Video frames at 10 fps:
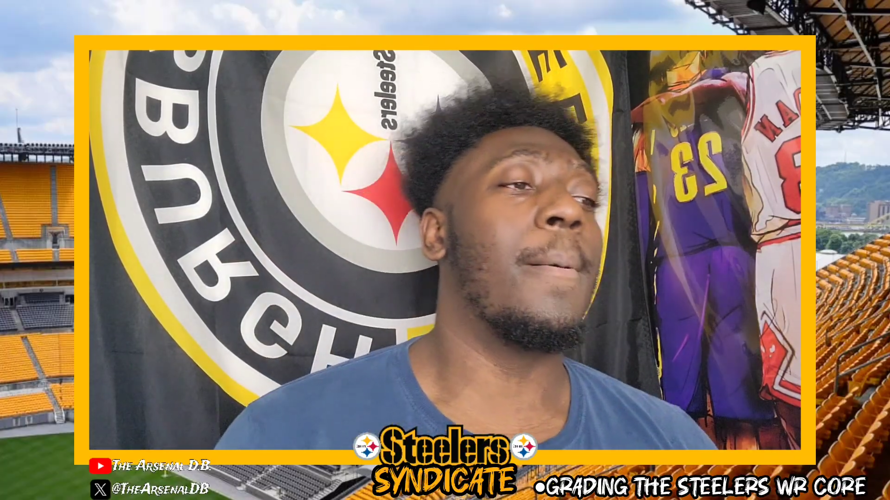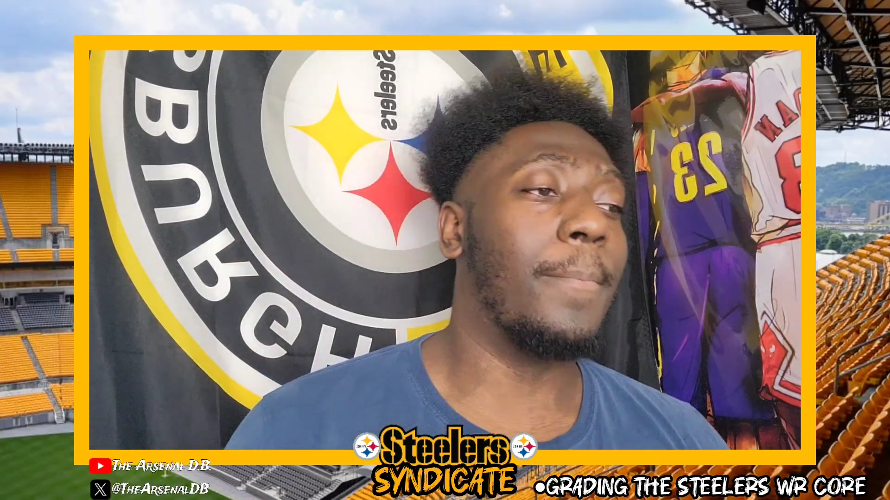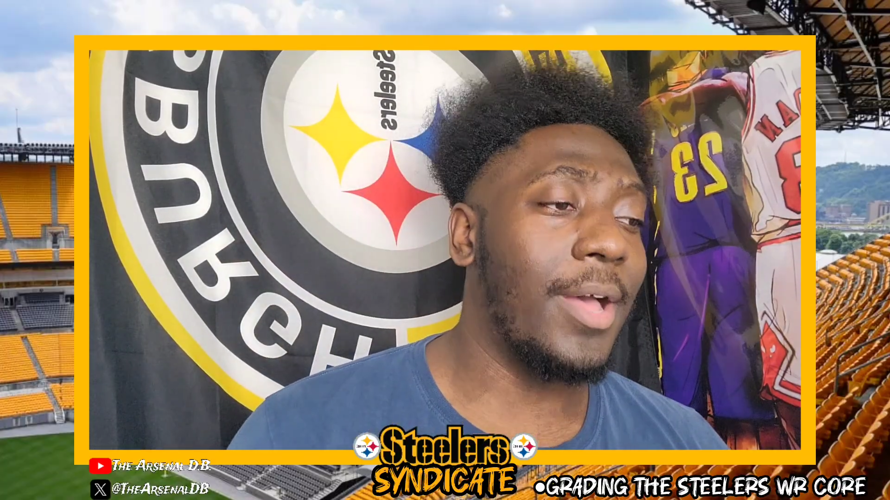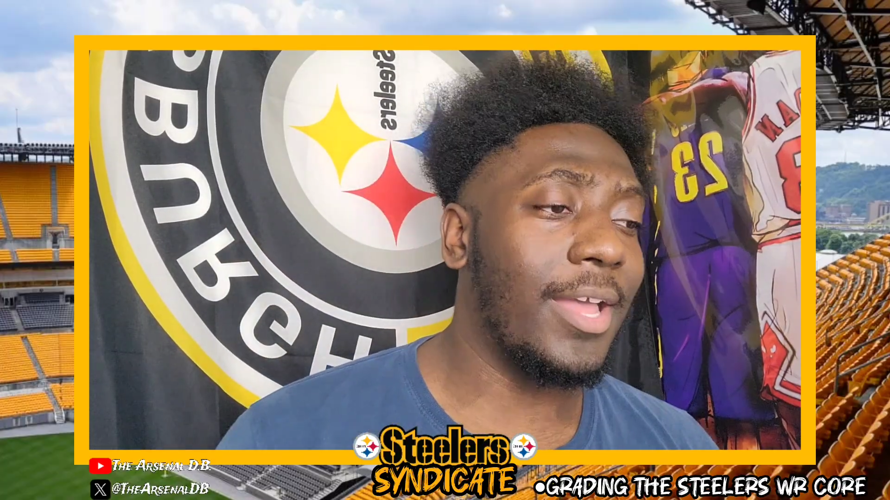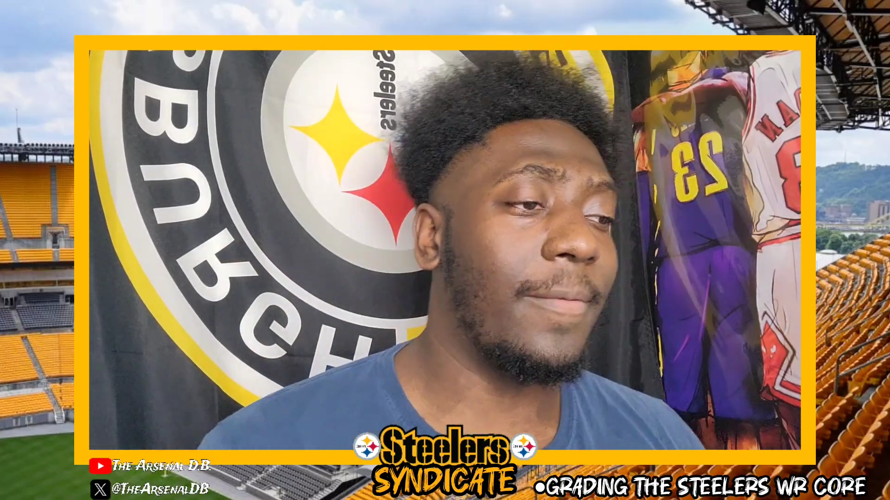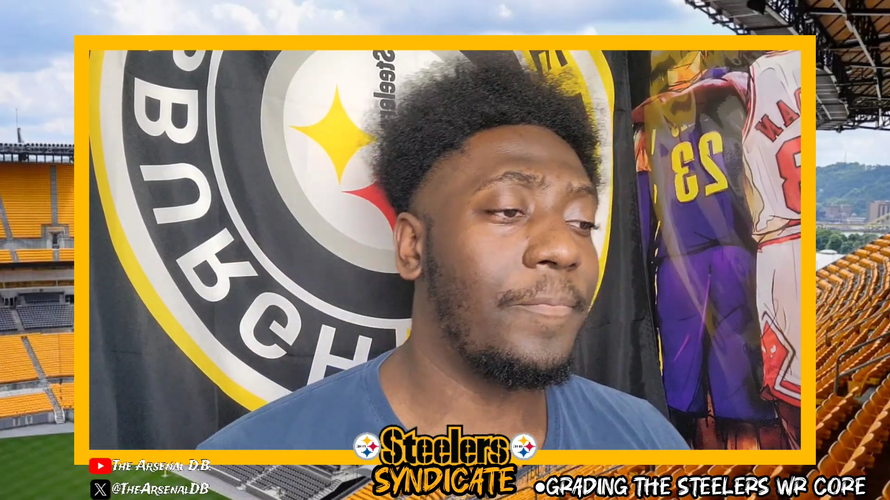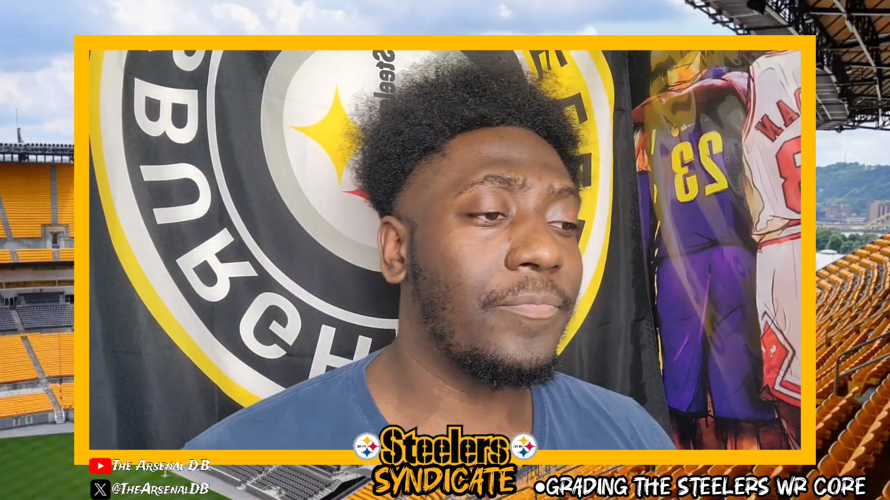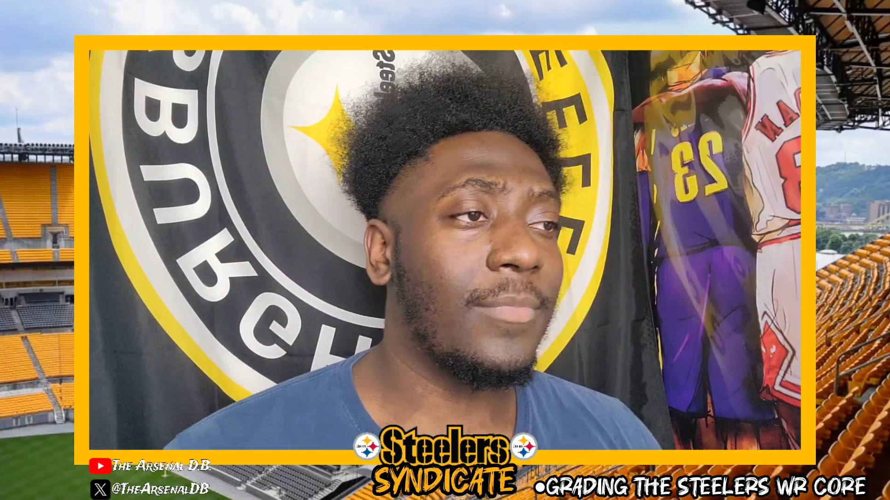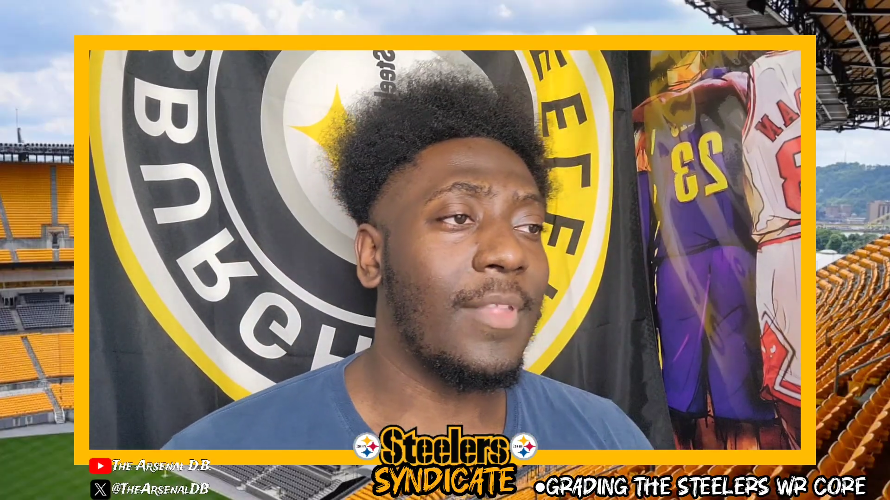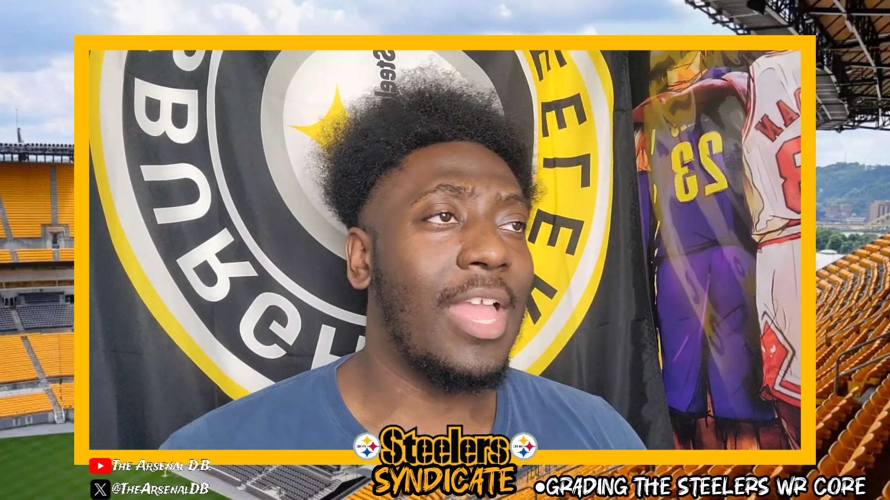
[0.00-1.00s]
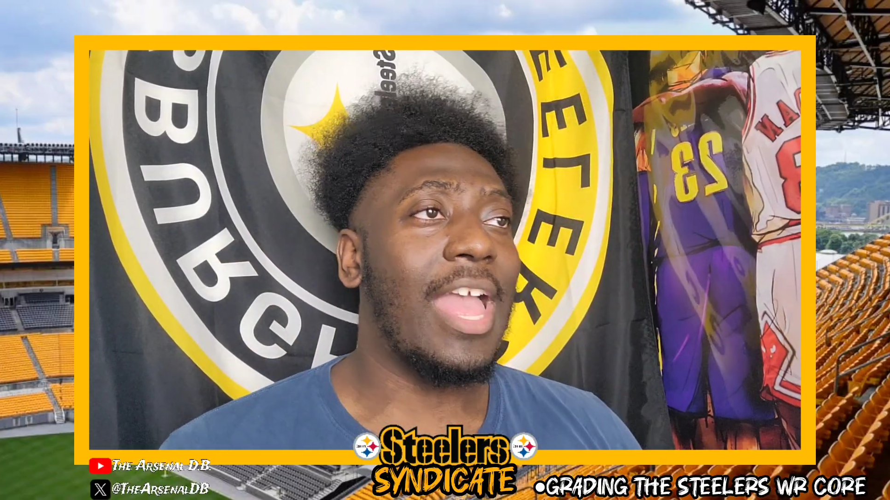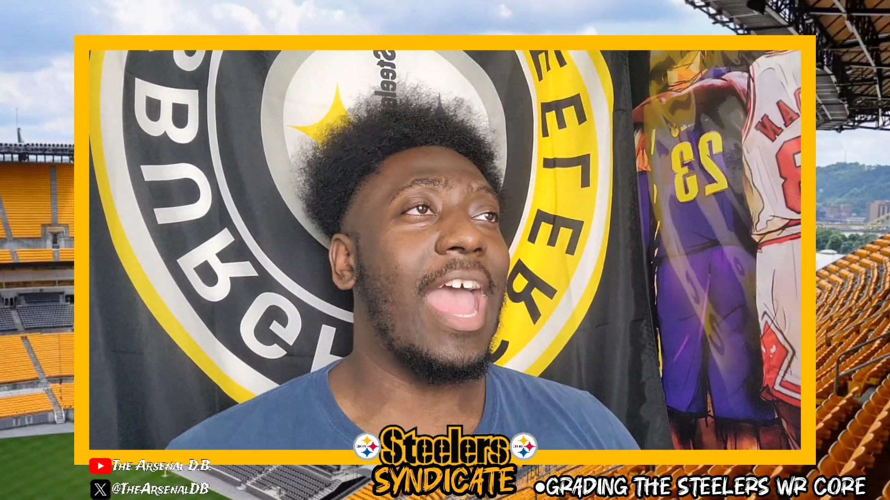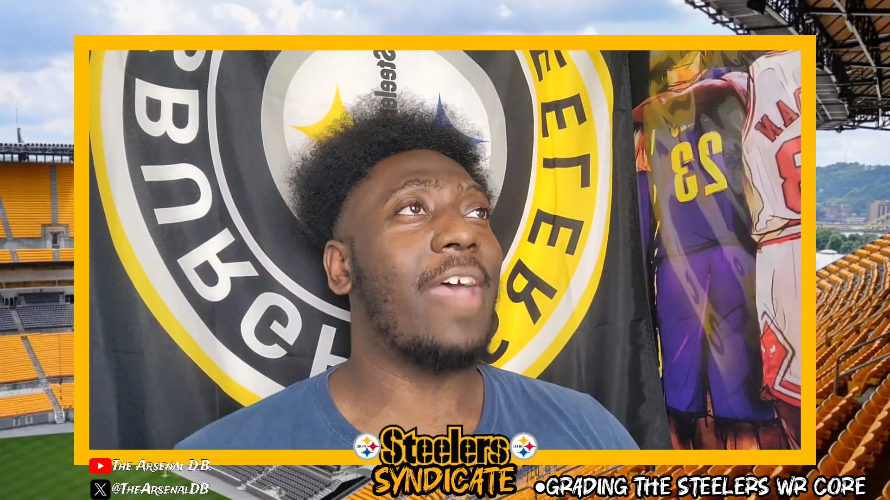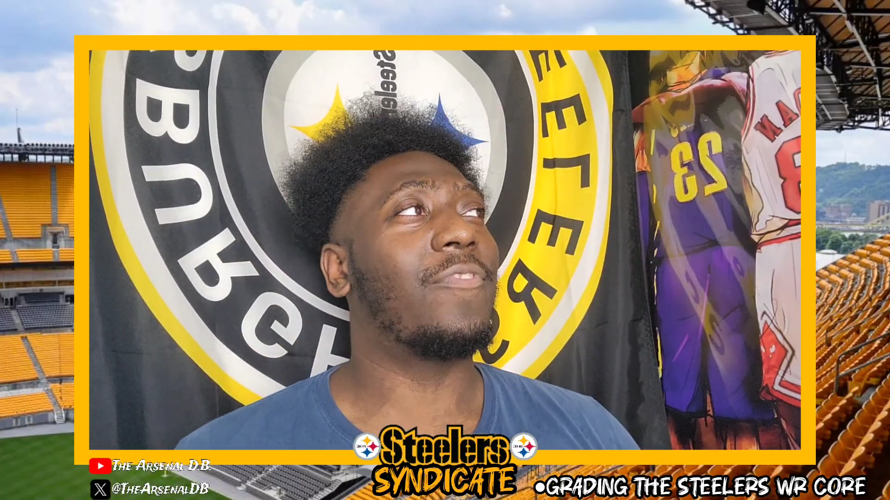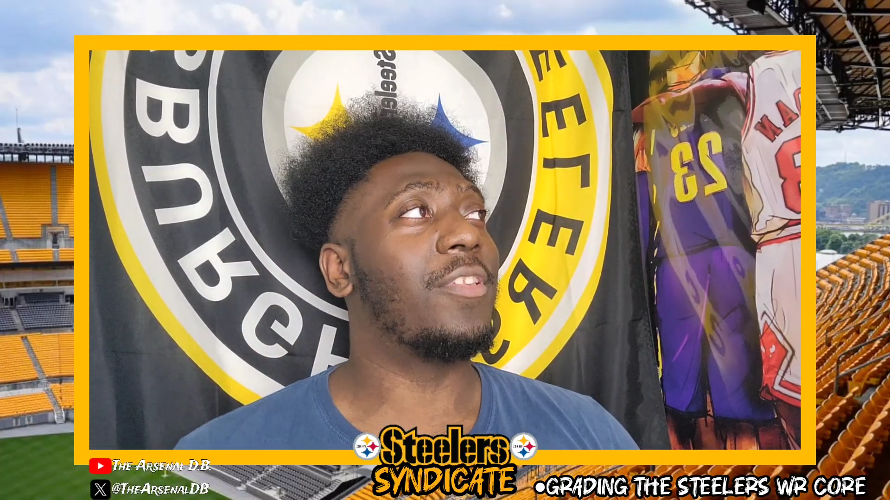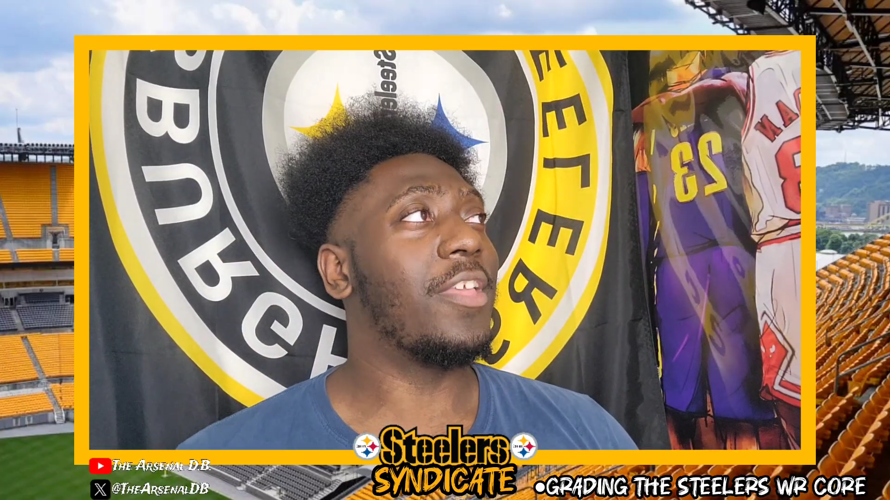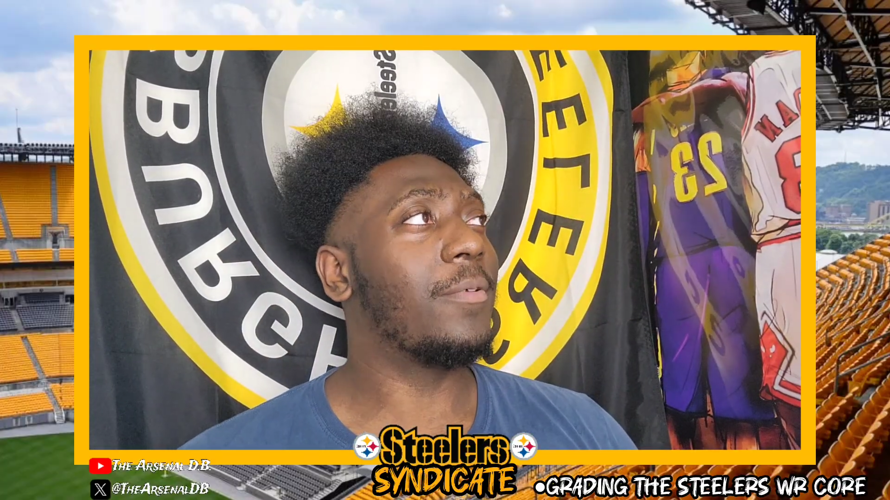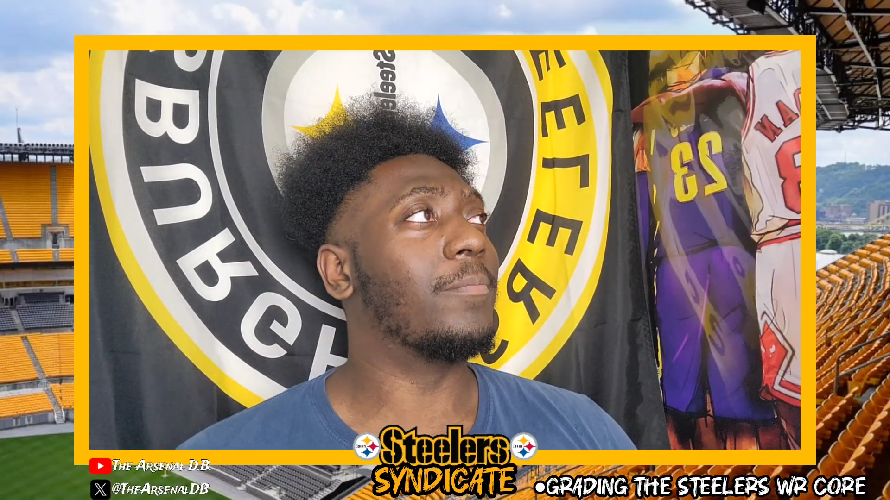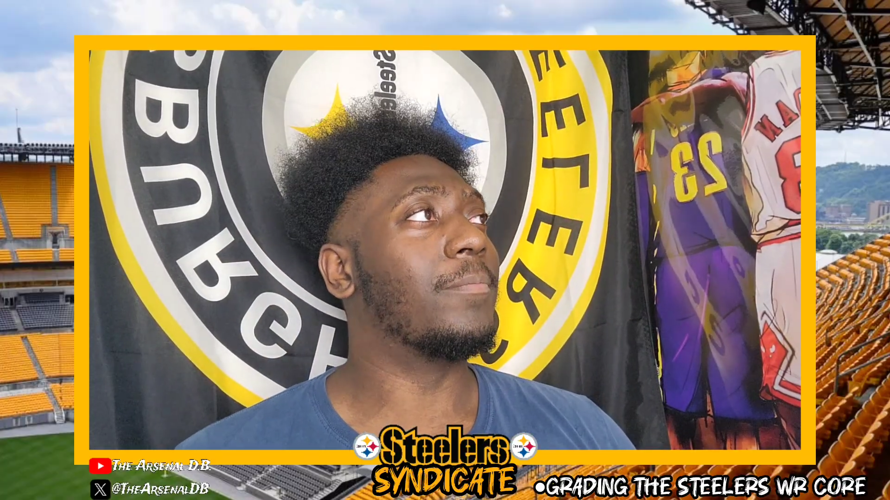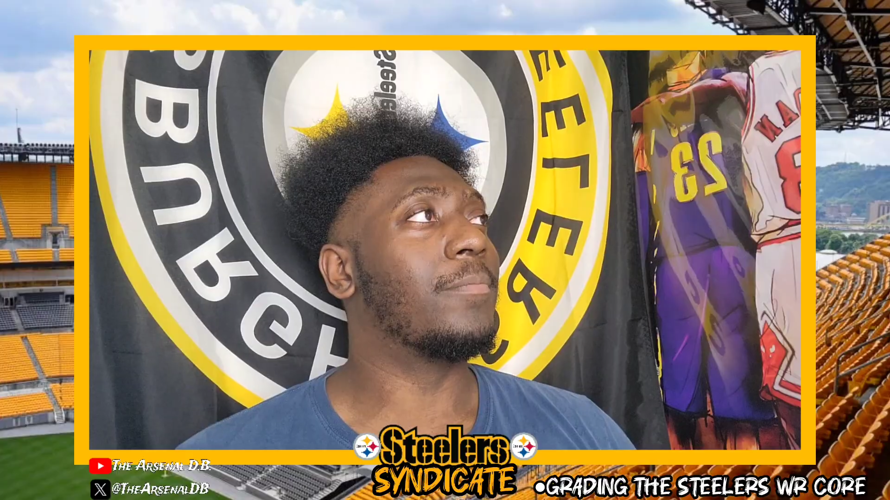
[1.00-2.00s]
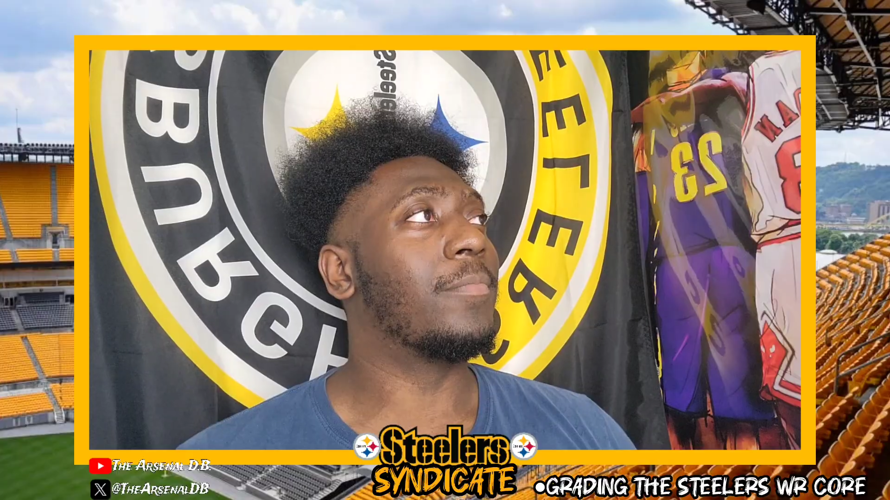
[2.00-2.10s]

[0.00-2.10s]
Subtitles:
But after them,